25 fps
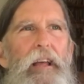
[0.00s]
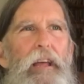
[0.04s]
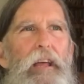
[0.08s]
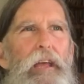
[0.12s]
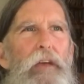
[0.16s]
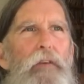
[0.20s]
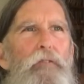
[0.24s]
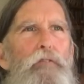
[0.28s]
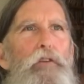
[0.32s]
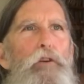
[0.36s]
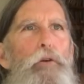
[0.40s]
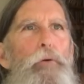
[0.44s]

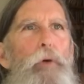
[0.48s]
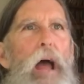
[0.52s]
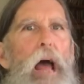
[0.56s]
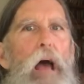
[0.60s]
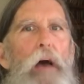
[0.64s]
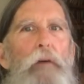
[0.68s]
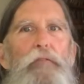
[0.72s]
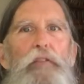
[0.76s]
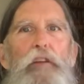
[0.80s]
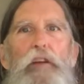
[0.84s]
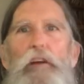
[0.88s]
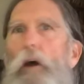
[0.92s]
If you
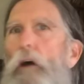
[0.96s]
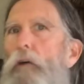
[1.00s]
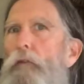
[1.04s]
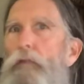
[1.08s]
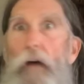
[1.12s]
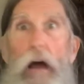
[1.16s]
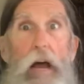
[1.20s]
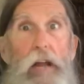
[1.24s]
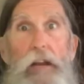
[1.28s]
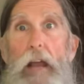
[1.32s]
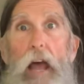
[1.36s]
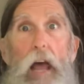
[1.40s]
have to go
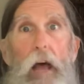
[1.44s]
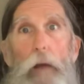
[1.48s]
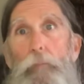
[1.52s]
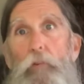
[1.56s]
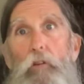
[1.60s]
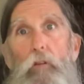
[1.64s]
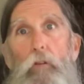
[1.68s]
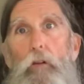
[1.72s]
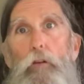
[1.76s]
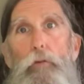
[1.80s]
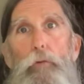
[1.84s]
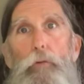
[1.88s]
find
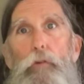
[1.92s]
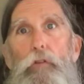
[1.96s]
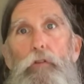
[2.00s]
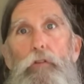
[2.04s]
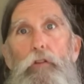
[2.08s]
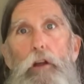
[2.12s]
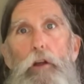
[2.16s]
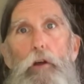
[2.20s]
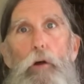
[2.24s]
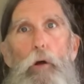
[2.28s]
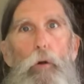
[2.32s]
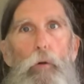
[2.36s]
absolute
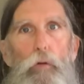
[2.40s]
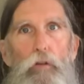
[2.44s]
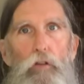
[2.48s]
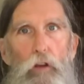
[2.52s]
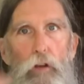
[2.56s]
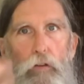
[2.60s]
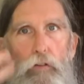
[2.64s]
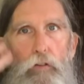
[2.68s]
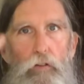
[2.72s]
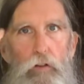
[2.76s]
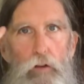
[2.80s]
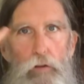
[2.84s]
still
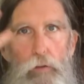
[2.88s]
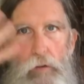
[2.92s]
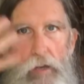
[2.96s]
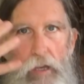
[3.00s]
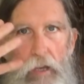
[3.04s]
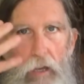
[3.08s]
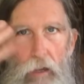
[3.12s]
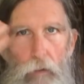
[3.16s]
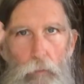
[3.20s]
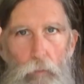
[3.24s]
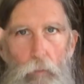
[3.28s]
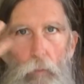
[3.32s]
just to
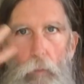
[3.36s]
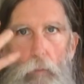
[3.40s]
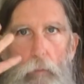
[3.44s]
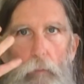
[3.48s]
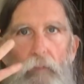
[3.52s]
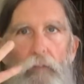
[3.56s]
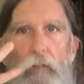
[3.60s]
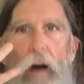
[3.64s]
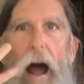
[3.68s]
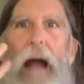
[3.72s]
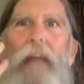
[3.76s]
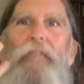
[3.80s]
get
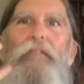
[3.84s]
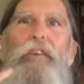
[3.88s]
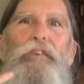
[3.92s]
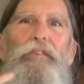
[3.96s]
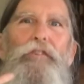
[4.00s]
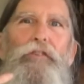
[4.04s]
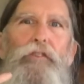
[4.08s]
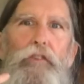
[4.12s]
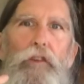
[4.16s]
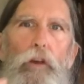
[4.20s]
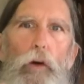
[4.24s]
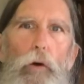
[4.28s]
find the
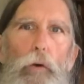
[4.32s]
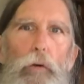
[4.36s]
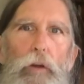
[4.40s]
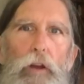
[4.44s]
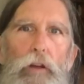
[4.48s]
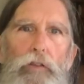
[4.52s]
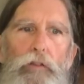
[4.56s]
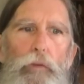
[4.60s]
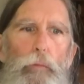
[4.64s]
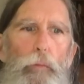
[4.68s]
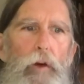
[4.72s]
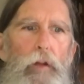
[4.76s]

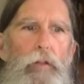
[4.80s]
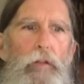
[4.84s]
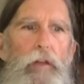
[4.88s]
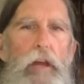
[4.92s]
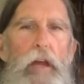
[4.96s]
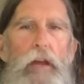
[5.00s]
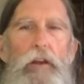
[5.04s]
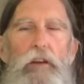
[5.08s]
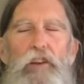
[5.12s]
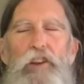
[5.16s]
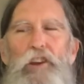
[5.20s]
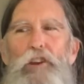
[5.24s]
stillness
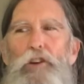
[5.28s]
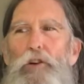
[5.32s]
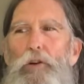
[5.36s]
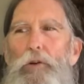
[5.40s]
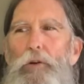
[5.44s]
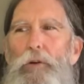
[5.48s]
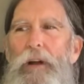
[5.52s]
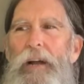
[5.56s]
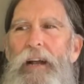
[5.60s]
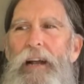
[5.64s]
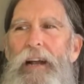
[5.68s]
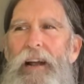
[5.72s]
within
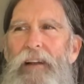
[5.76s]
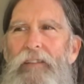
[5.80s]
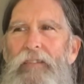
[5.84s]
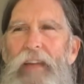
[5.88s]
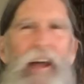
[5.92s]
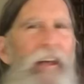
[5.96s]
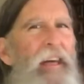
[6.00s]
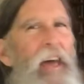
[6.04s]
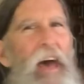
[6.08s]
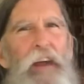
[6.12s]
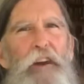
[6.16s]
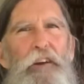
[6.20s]
you,
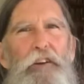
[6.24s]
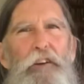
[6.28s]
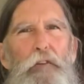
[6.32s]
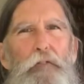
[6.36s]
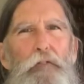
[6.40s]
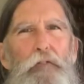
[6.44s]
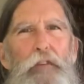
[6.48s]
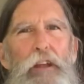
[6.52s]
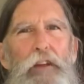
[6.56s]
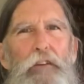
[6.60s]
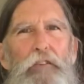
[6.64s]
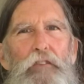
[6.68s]
that kind of
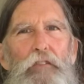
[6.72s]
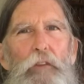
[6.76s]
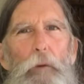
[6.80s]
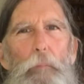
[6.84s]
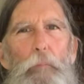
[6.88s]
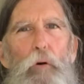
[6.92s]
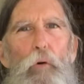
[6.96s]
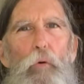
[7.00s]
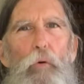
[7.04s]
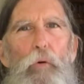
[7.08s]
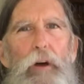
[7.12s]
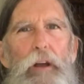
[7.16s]
defeats the
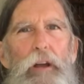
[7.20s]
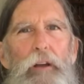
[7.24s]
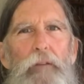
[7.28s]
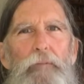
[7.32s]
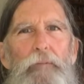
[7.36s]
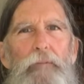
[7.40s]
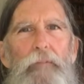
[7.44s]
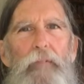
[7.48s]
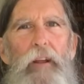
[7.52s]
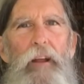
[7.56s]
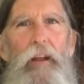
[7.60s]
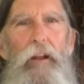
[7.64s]
point.
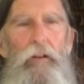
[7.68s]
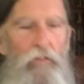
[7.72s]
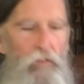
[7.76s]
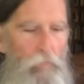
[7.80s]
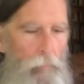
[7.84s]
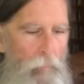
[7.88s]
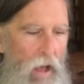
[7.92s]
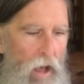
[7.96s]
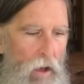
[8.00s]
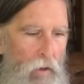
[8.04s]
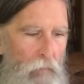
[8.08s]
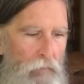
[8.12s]
It's
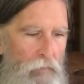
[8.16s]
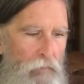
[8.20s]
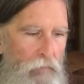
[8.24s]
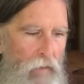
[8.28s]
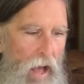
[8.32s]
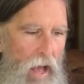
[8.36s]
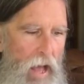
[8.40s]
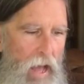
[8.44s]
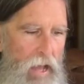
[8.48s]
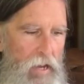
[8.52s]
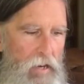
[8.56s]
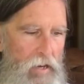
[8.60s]
about
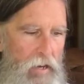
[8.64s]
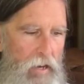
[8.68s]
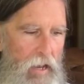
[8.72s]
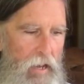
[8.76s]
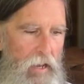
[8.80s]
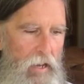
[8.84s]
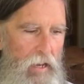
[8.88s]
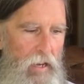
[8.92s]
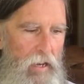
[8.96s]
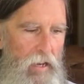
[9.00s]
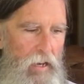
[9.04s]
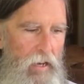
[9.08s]

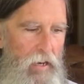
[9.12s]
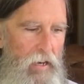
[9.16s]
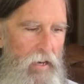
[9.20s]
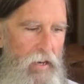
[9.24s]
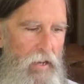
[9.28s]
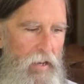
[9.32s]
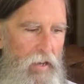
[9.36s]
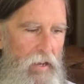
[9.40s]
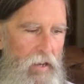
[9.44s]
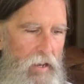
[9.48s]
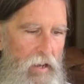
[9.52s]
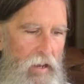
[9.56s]

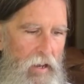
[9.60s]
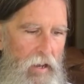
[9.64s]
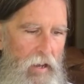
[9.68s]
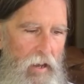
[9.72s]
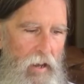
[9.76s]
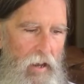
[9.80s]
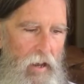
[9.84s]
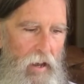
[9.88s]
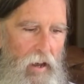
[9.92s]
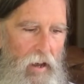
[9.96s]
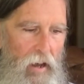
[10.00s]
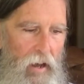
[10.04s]
finding
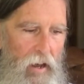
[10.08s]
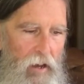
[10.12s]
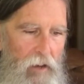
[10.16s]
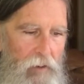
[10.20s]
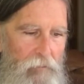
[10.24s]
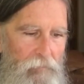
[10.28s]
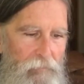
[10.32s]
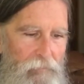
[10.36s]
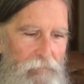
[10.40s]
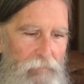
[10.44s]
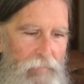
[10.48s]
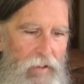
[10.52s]

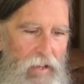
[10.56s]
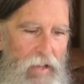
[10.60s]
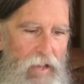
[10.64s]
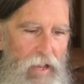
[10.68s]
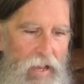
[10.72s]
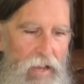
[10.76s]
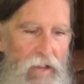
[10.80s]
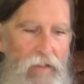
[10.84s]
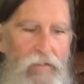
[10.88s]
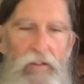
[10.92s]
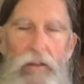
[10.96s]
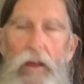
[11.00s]
um,
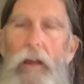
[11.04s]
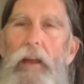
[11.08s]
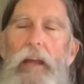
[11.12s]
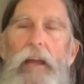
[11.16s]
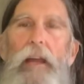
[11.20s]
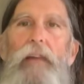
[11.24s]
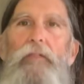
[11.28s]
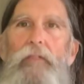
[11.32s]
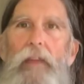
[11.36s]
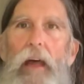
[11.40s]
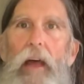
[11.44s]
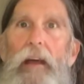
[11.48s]
in the
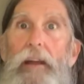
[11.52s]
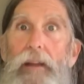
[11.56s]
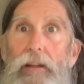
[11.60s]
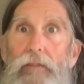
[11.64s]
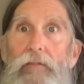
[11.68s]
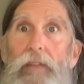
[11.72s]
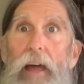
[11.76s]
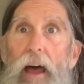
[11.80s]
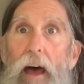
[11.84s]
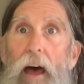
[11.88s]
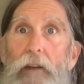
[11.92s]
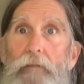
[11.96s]
in the
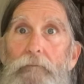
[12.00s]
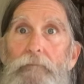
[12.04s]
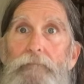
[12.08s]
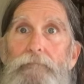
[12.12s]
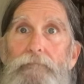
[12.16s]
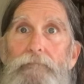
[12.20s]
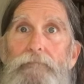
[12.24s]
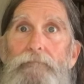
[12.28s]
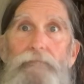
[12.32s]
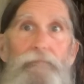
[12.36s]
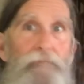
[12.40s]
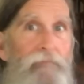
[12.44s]
in that
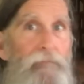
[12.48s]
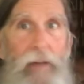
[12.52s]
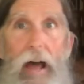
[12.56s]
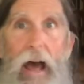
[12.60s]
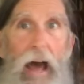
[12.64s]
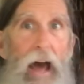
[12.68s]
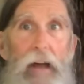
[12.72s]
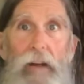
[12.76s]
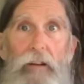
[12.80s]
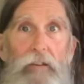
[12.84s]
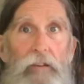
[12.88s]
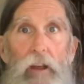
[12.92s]

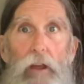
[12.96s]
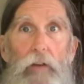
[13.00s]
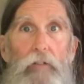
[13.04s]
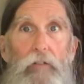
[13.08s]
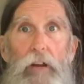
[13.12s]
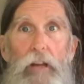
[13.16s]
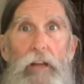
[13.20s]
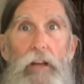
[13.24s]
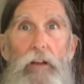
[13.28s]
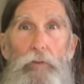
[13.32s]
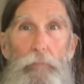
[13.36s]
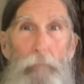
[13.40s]

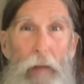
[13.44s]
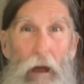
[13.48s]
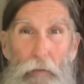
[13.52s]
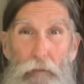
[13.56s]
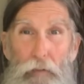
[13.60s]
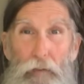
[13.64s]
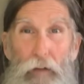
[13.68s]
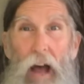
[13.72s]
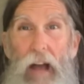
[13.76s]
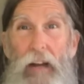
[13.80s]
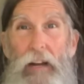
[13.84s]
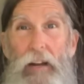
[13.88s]
activity. It's about
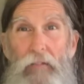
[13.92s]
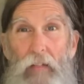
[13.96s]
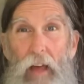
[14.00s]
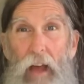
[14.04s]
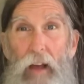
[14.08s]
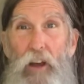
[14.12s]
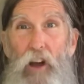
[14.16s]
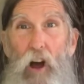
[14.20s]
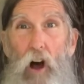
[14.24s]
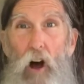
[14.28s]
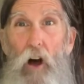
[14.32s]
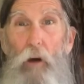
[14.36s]
finding
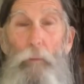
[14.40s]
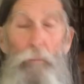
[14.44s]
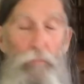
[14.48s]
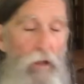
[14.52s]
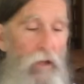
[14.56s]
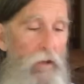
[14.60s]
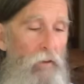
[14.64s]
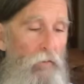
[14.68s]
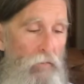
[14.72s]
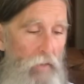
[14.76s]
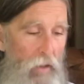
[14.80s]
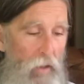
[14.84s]
that calm
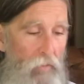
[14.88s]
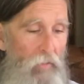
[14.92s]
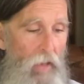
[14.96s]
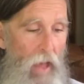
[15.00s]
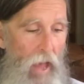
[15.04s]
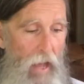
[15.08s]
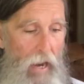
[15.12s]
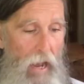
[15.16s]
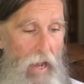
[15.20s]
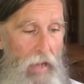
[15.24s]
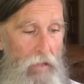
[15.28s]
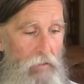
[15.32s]
place in
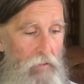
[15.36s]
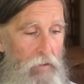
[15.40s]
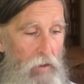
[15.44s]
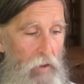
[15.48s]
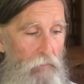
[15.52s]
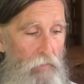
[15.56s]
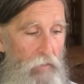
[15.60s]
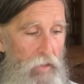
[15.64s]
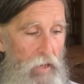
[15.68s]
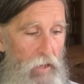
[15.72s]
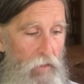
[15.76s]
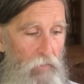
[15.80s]
that
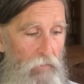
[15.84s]
activity.